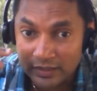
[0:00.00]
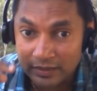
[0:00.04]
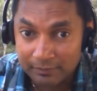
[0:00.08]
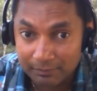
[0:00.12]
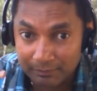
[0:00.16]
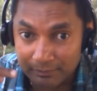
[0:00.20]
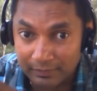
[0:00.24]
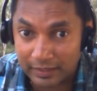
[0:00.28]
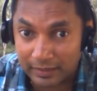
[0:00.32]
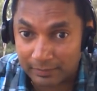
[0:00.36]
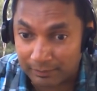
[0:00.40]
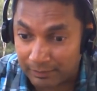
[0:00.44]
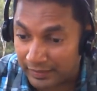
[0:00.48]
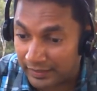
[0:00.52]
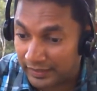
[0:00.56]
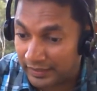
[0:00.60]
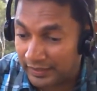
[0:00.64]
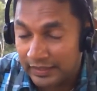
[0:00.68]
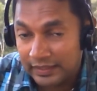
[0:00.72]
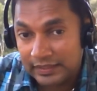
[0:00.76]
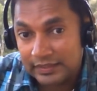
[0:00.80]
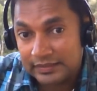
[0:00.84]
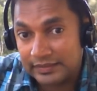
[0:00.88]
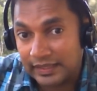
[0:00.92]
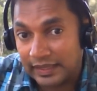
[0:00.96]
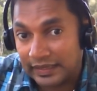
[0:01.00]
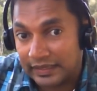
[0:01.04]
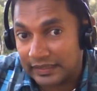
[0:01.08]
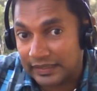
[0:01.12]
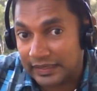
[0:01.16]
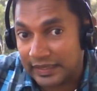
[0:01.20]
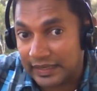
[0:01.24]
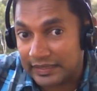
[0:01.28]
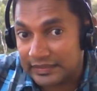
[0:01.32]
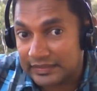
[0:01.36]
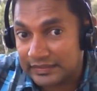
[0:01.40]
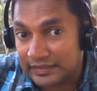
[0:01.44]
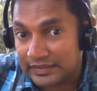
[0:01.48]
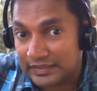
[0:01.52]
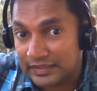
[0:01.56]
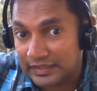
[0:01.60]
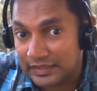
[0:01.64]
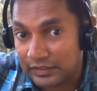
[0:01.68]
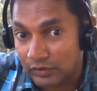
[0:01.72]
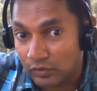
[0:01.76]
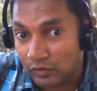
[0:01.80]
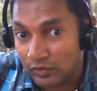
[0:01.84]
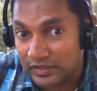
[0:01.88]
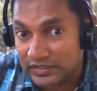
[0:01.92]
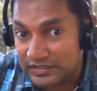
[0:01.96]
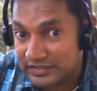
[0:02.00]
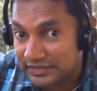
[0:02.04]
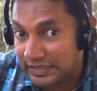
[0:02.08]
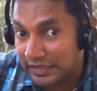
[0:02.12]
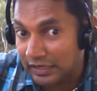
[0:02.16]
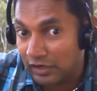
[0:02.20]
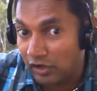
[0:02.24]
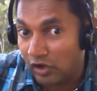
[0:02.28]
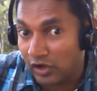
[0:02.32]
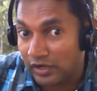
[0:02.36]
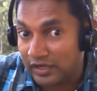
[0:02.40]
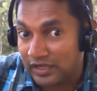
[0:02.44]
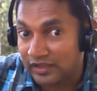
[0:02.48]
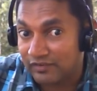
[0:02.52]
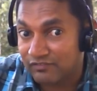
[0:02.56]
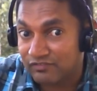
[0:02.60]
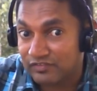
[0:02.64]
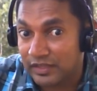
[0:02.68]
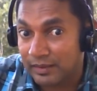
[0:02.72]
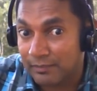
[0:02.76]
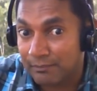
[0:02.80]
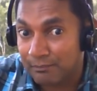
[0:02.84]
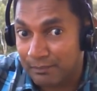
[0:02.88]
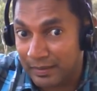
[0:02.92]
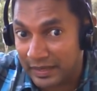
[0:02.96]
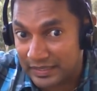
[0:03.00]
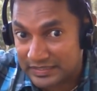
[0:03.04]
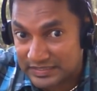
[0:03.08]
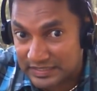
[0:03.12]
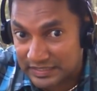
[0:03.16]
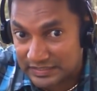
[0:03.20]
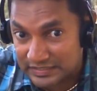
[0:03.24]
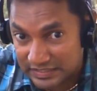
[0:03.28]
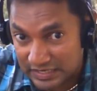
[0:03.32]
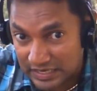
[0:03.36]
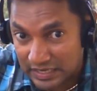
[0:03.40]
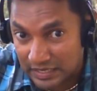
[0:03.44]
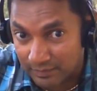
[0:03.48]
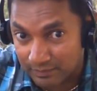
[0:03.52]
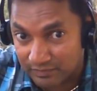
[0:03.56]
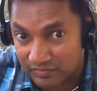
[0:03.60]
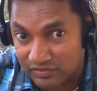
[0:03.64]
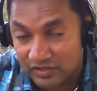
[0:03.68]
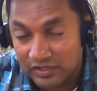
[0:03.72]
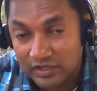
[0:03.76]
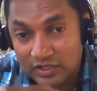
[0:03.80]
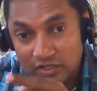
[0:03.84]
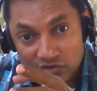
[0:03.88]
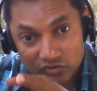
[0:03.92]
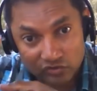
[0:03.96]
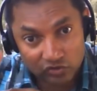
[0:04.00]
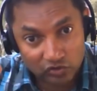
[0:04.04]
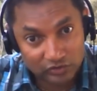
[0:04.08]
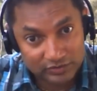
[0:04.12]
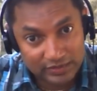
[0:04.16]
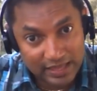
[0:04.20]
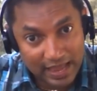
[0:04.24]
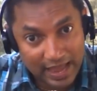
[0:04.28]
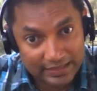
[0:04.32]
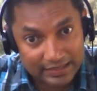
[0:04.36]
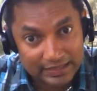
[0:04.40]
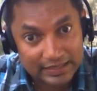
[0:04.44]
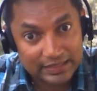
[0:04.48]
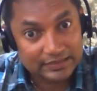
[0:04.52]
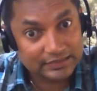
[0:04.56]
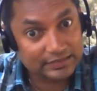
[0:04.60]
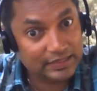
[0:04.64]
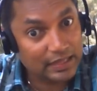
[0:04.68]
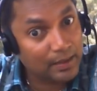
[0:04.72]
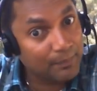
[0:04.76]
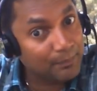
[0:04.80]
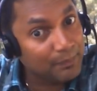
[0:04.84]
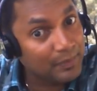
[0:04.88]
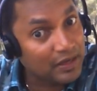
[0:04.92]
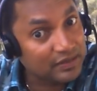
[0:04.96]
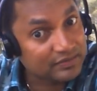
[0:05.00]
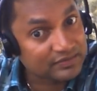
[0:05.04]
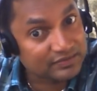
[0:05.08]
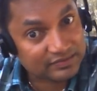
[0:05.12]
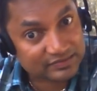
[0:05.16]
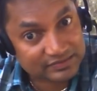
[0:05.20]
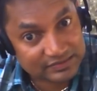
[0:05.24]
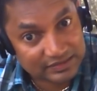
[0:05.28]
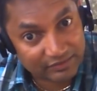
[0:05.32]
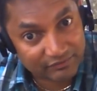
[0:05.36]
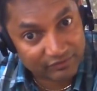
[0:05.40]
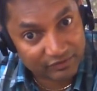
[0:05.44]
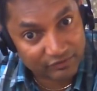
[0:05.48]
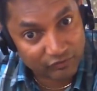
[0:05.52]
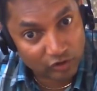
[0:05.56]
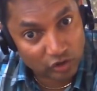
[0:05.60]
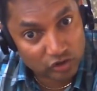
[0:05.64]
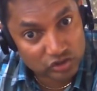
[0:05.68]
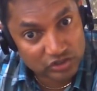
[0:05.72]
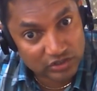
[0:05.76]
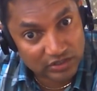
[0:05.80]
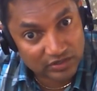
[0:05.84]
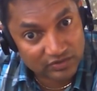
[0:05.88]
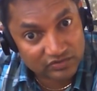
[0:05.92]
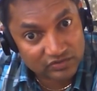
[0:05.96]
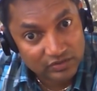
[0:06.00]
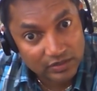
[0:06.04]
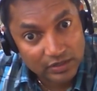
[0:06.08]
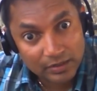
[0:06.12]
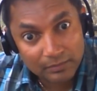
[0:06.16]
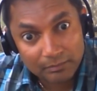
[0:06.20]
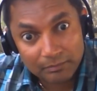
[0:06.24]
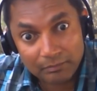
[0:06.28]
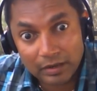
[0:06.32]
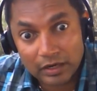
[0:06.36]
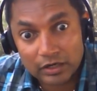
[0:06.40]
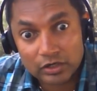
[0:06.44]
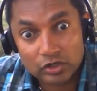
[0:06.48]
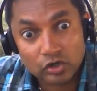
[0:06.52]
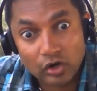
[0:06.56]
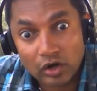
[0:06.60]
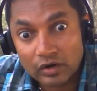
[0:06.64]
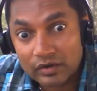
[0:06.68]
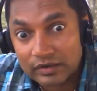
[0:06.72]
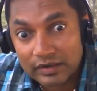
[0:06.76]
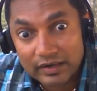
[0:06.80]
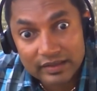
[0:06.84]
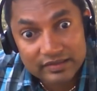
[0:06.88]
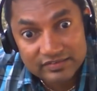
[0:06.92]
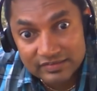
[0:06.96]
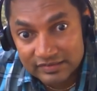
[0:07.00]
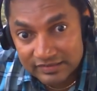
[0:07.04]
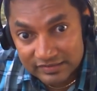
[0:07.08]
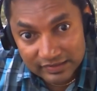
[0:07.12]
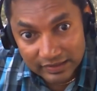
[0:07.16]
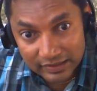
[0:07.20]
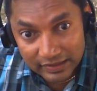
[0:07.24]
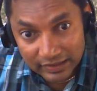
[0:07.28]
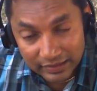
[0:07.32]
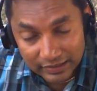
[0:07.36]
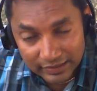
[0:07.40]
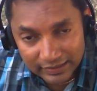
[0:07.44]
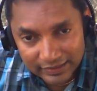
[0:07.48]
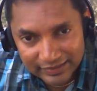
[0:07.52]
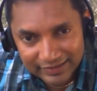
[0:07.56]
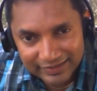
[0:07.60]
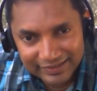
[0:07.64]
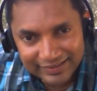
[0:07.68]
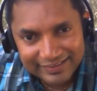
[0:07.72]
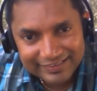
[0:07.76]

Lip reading: Maybe they created a new retail or give them better terms so that they purchased our watches, but not necessarily